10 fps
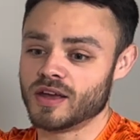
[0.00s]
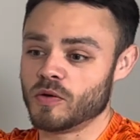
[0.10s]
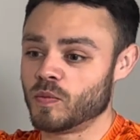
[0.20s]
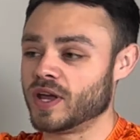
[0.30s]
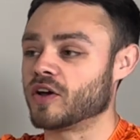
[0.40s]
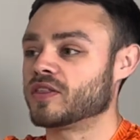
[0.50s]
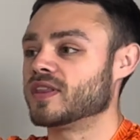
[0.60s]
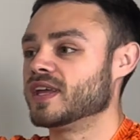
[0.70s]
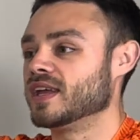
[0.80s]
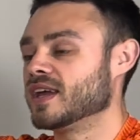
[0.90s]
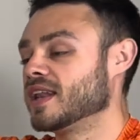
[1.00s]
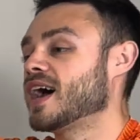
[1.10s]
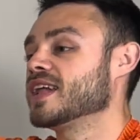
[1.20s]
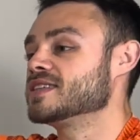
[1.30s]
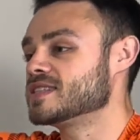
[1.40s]
we got the
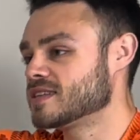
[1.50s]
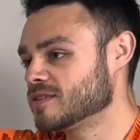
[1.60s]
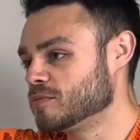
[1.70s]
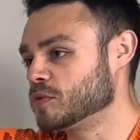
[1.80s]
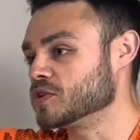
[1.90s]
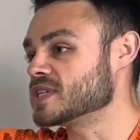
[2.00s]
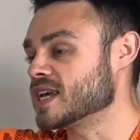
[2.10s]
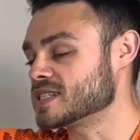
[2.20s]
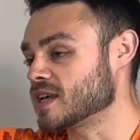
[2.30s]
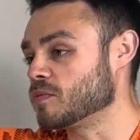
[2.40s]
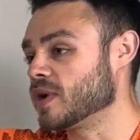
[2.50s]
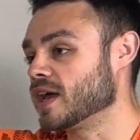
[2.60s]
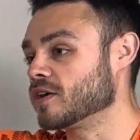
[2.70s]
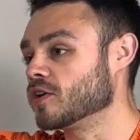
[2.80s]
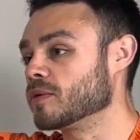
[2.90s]
enhanced blood test that
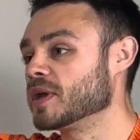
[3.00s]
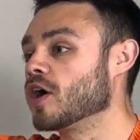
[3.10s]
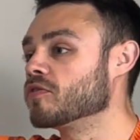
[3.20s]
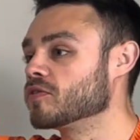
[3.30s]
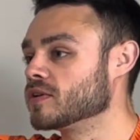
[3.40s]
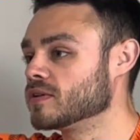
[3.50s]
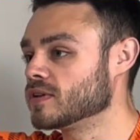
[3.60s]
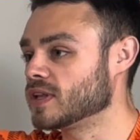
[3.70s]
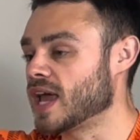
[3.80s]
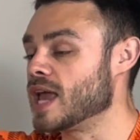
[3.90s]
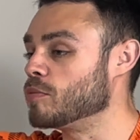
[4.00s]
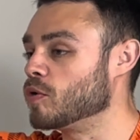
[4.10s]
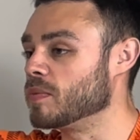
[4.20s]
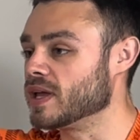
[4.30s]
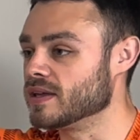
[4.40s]
we're going to be offering, the
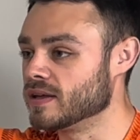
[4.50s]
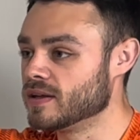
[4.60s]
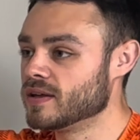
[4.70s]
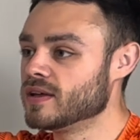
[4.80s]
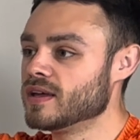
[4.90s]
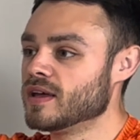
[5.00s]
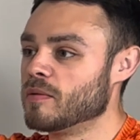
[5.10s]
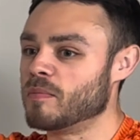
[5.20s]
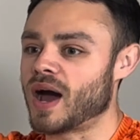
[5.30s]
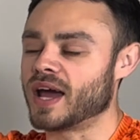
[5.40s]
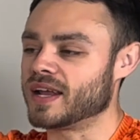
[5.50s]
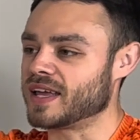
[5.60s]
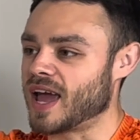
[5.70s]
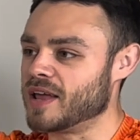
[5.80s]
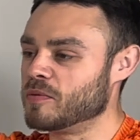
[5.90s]
ApoB. Mine
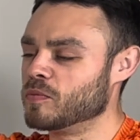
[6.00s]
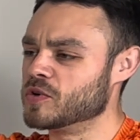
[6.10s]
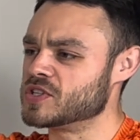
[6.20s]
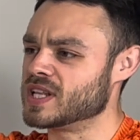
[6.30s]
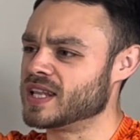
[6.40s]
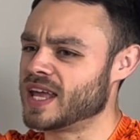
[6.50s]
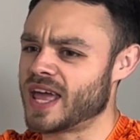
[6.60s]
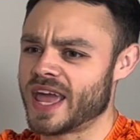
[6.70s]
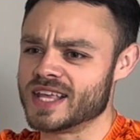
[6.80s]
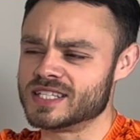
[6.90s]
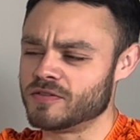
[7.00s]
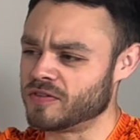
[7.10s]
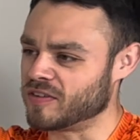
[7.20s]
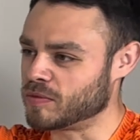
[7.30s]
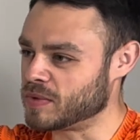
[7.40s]
again was in the
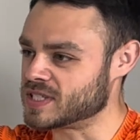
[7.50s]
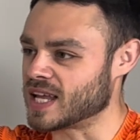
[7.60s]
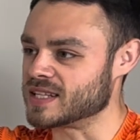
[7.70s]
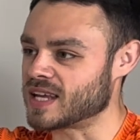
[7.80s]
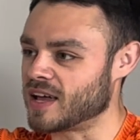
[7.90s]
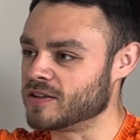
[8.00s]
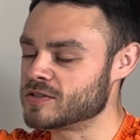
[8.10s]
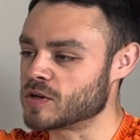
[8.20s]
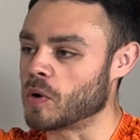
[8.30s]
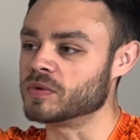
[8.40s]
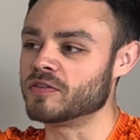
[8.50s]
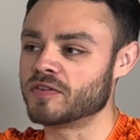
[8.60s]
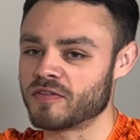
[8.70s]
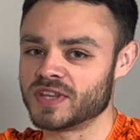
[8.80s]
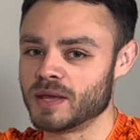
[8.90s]
85th percentile. So only
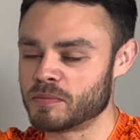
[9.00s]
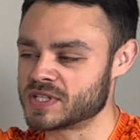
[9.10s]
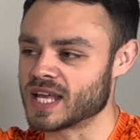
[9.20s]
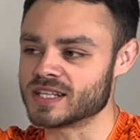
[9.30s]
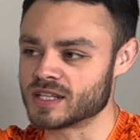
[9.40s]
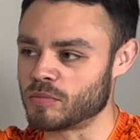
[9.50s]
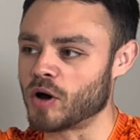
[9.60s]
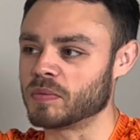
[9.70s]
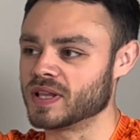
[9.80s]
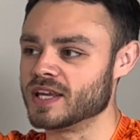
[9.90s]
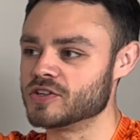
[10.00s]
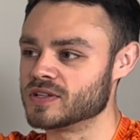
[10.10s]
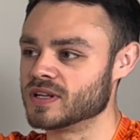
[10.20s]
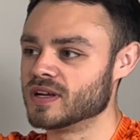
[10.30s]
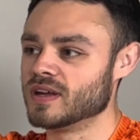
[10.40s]
15% of the
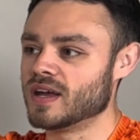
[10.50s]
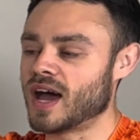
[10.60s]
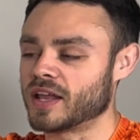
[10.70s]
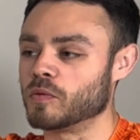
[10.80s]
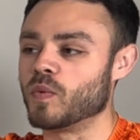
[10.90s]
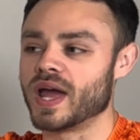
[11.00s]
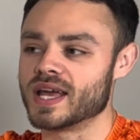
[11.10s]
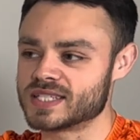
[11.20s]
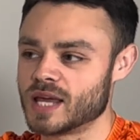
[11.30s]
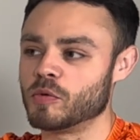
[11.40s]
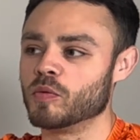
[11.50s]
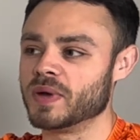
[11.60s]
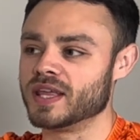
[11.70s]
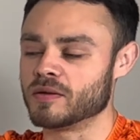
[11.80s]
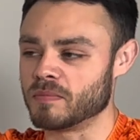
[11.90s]
population had a worse
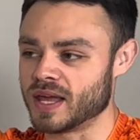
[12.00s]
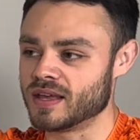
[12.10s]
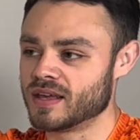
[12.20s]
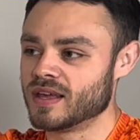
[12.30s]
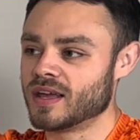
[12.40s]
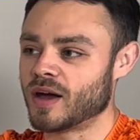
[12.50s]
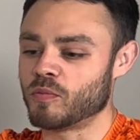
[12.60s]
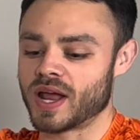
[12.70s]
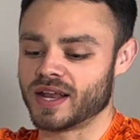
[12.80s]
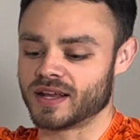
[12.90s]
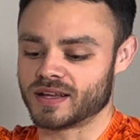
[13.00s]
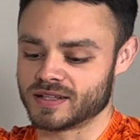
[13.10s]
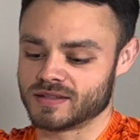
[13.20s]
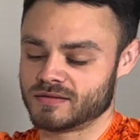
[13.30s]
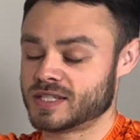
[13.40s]
ApoB than me. When in
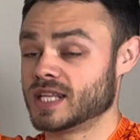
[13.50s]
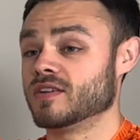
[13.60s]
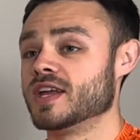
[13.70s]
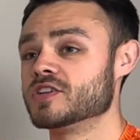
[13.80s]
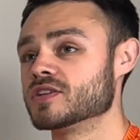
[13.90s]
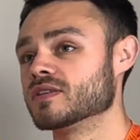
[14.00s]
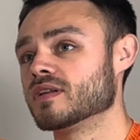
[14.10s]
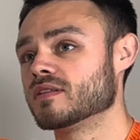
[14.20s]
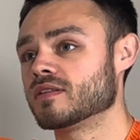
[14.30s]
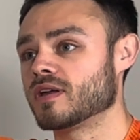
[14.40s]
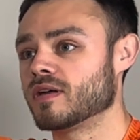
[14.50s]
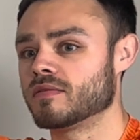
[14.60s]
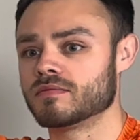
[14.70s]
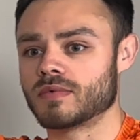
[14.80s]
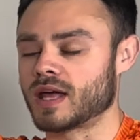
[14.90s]
consideration that,
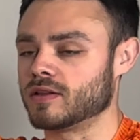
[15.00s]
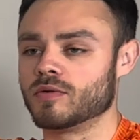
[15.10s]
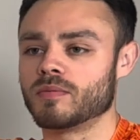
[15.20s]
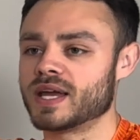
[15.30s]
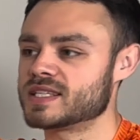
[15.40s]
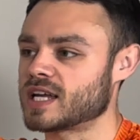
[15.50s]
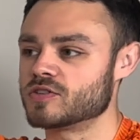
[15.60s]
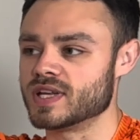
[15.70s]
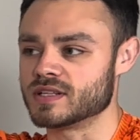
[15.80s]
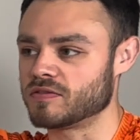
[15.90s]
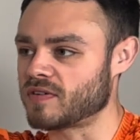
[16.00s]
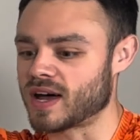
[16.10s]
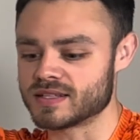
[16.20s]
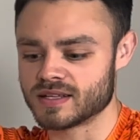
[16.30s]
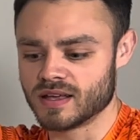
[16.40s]
I don't know, my saturated
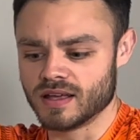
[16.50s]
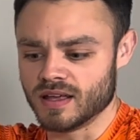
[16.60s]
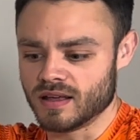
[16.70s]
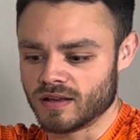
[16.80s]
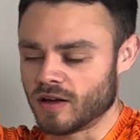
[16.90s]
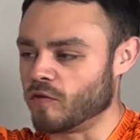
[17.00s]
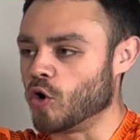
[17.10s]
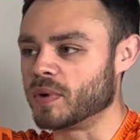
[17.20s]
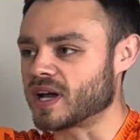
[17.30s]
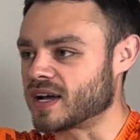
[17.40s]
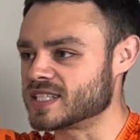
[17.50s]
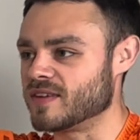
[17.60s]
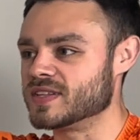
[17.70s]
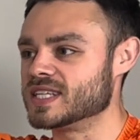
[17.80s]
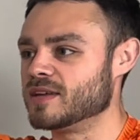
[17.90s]
fat, aerobic
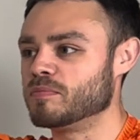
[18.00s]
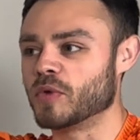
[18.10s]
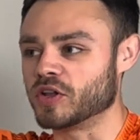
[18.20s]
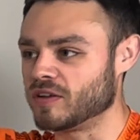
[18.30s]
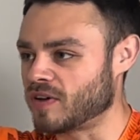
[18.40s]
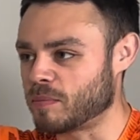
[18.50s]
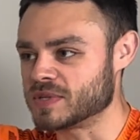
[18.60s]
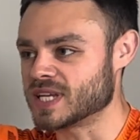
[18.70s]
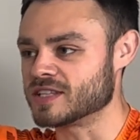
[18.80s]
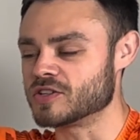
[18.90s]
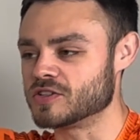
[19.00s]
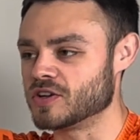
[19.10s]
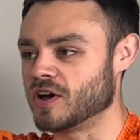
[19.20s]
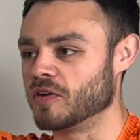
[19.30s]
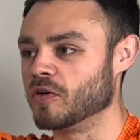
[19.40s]
activity, body fat percentage
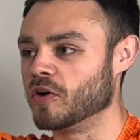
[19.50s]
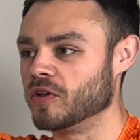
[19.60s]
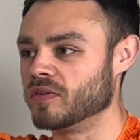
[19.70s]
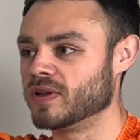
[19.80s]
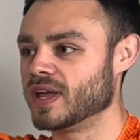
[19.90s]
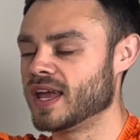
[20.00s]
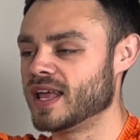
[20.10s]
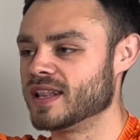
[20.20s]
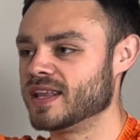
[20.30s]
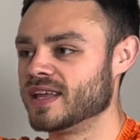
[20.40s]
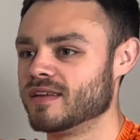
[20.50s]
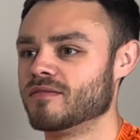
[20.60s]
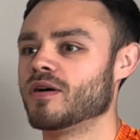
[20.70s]
are all in the